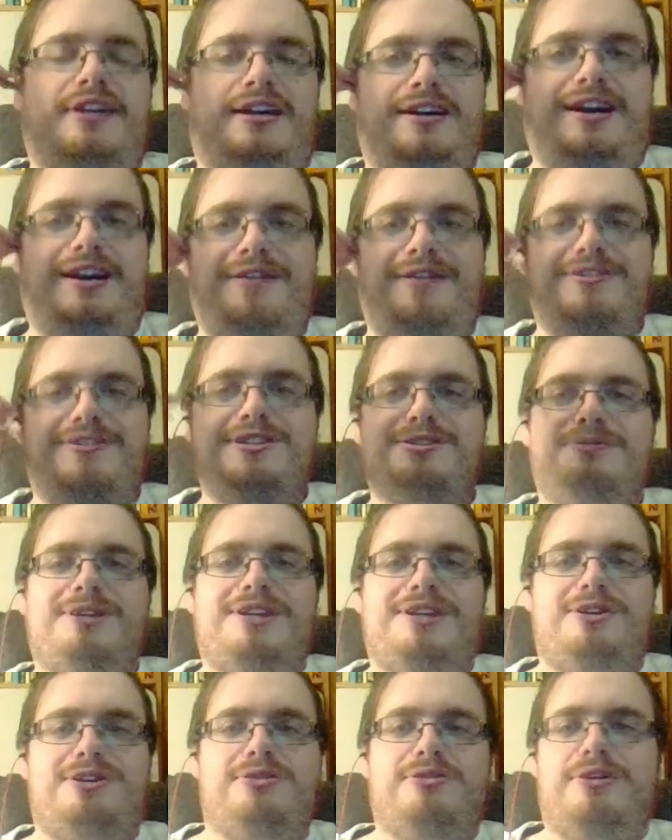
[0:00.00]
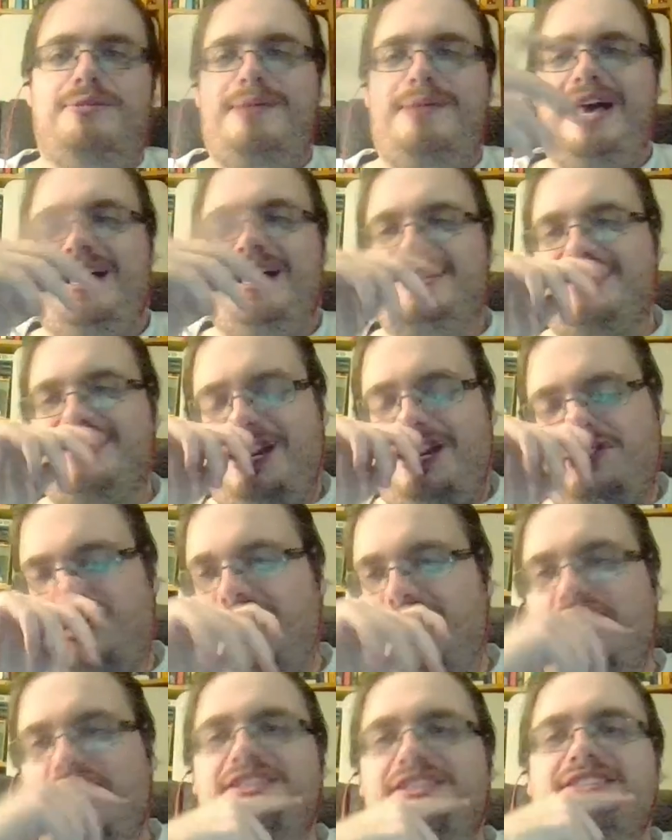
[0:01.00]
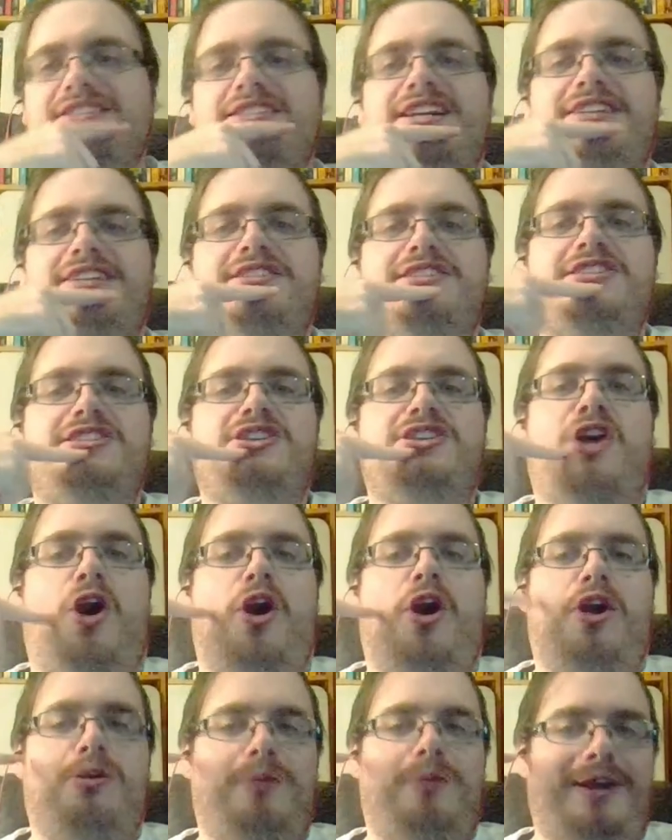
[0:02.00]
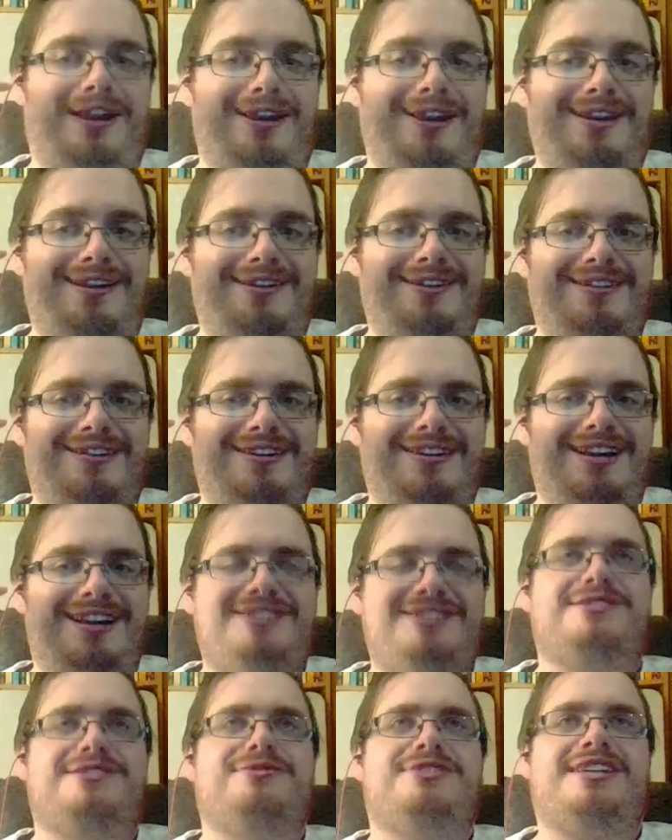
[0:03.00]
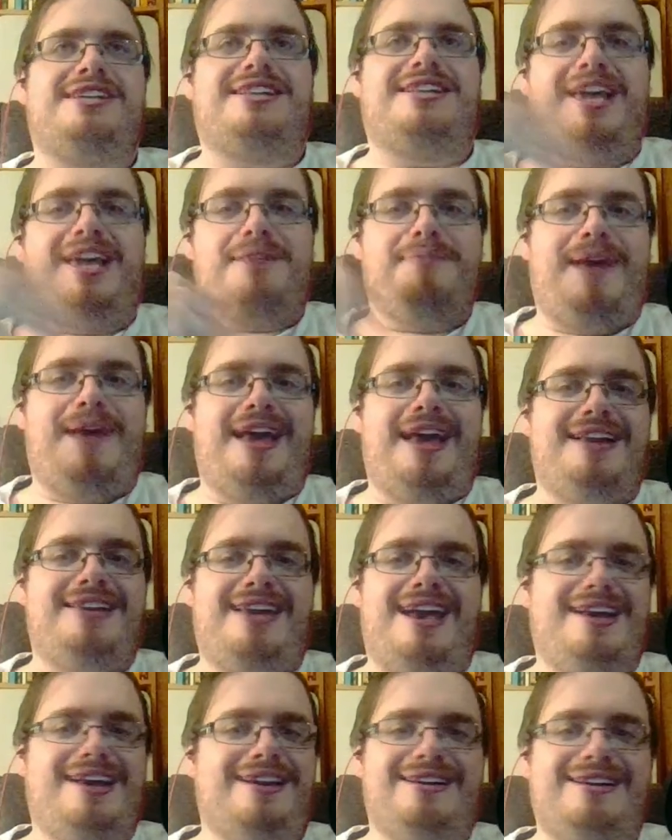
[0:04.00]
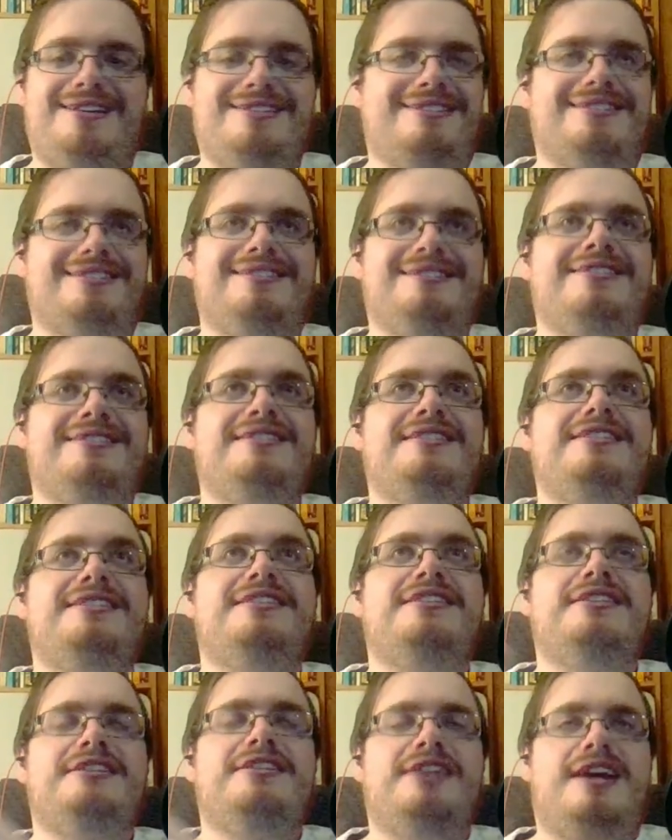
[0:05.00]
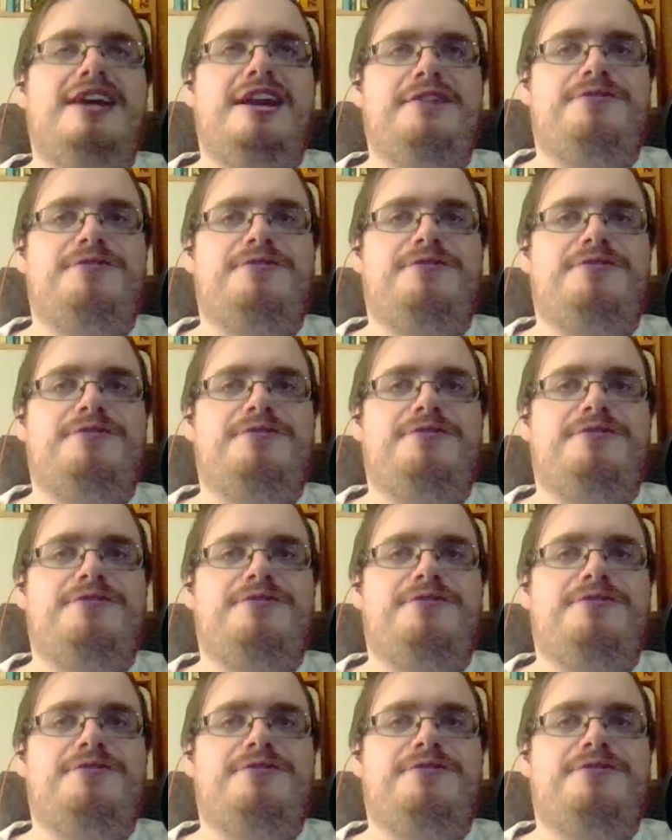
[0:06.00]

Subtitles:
I have this really cool mask, actually. I got this nice skull one. It's so sick, like a bandana. And if